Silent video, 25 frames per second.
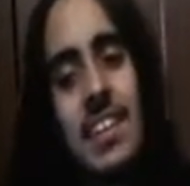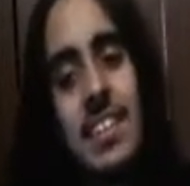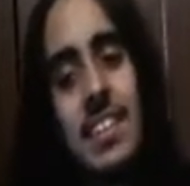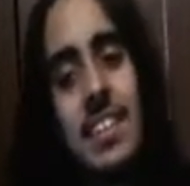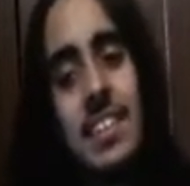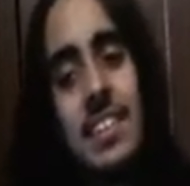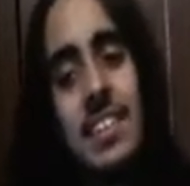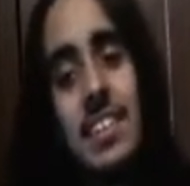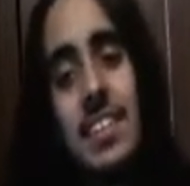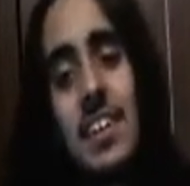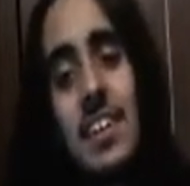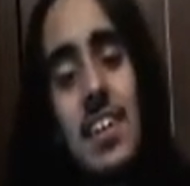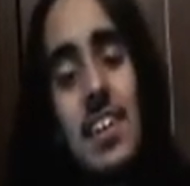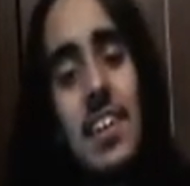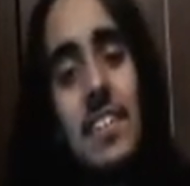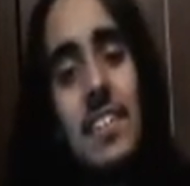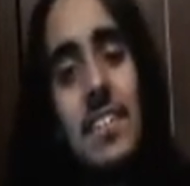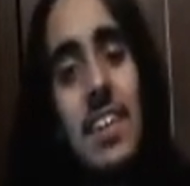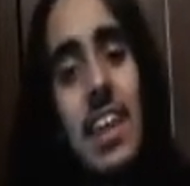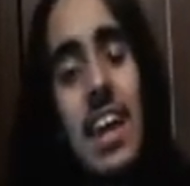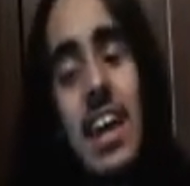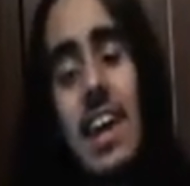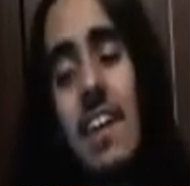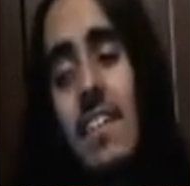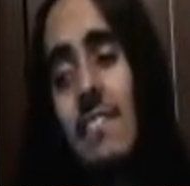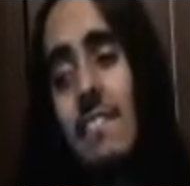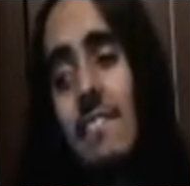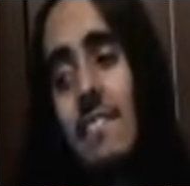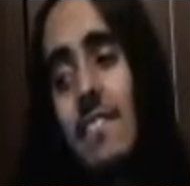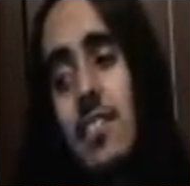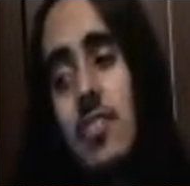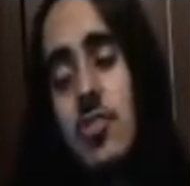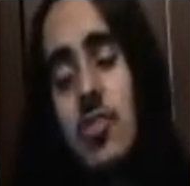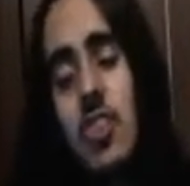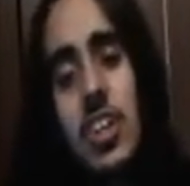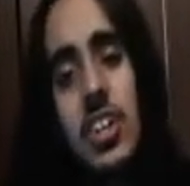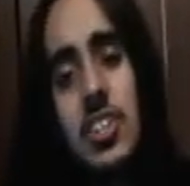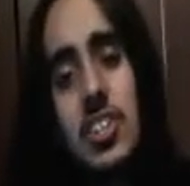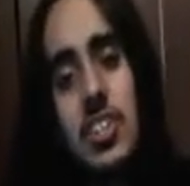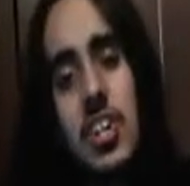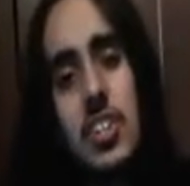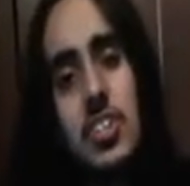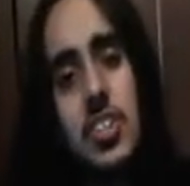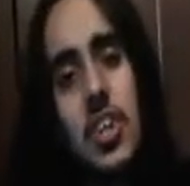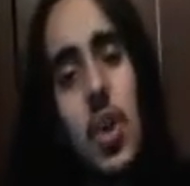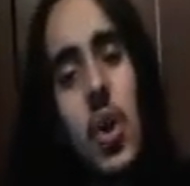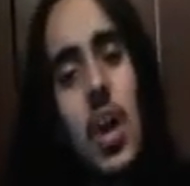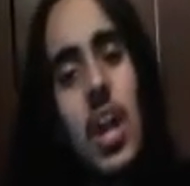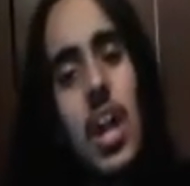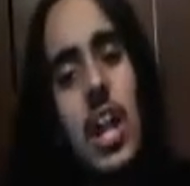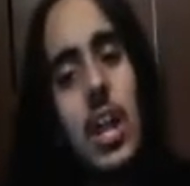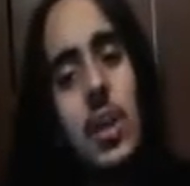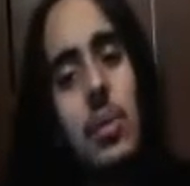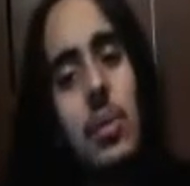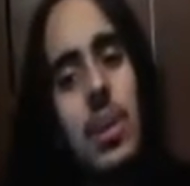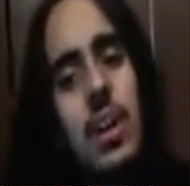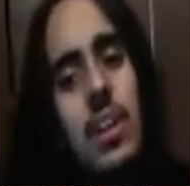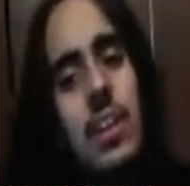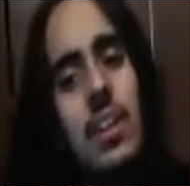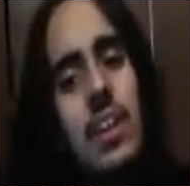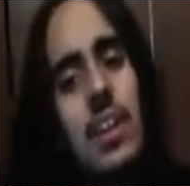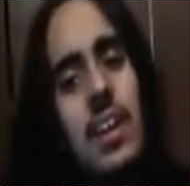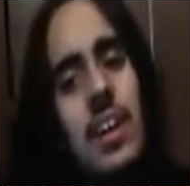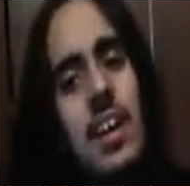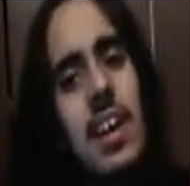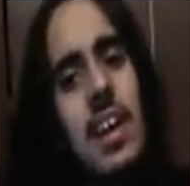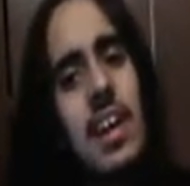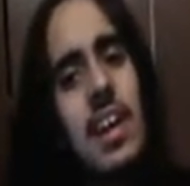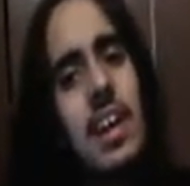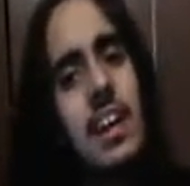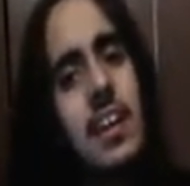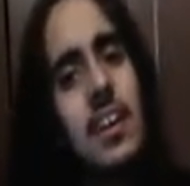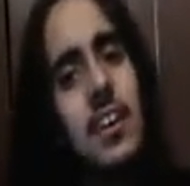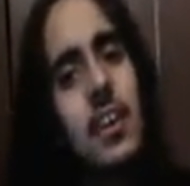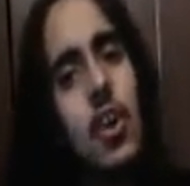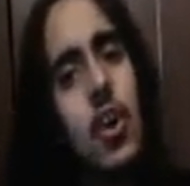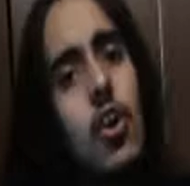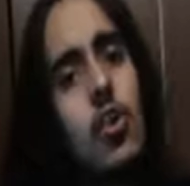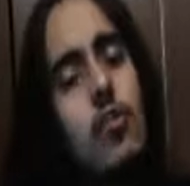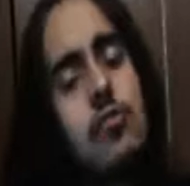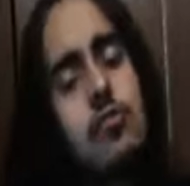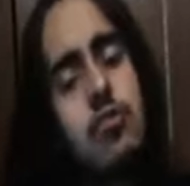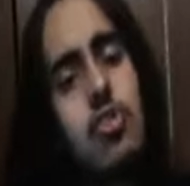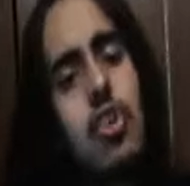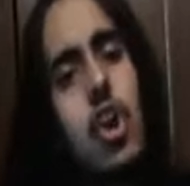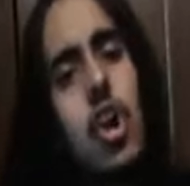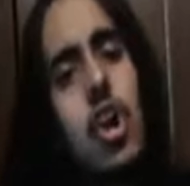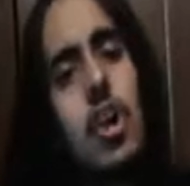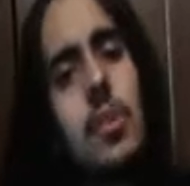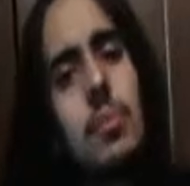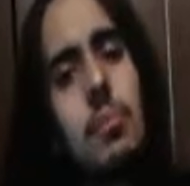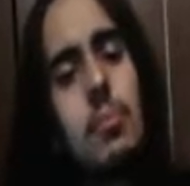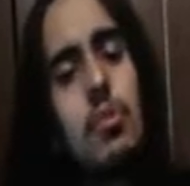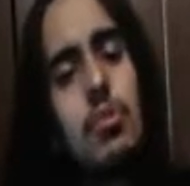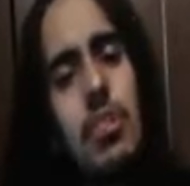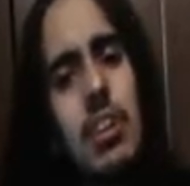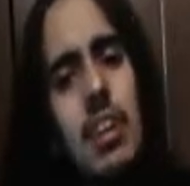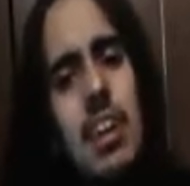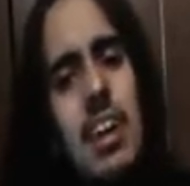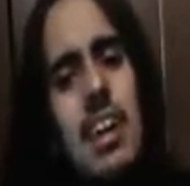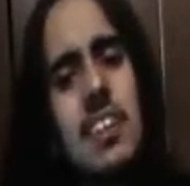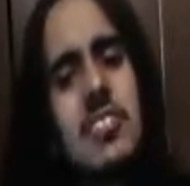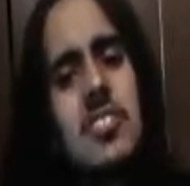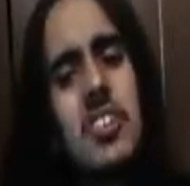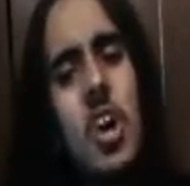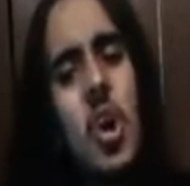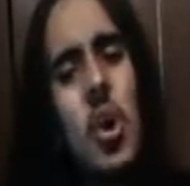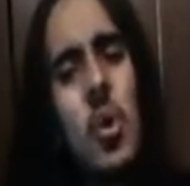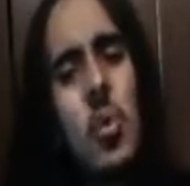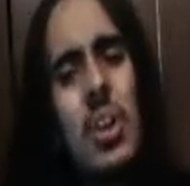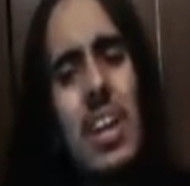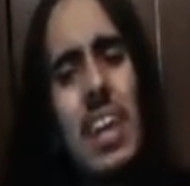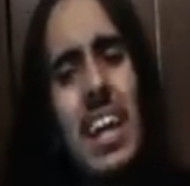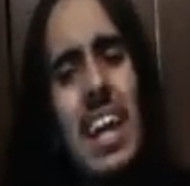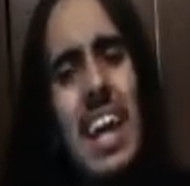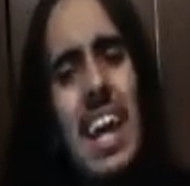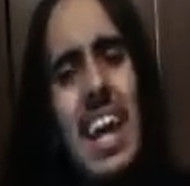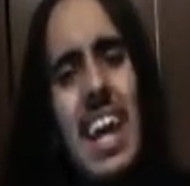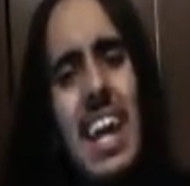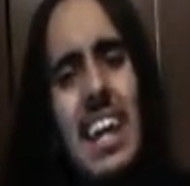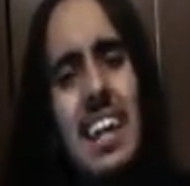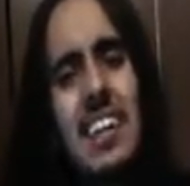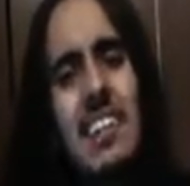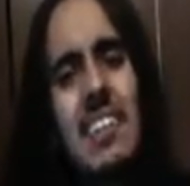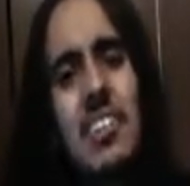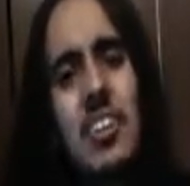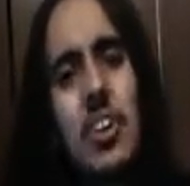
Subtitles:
So, yeah. Drake and Josh Go Hollywood, overall, the movie is okay.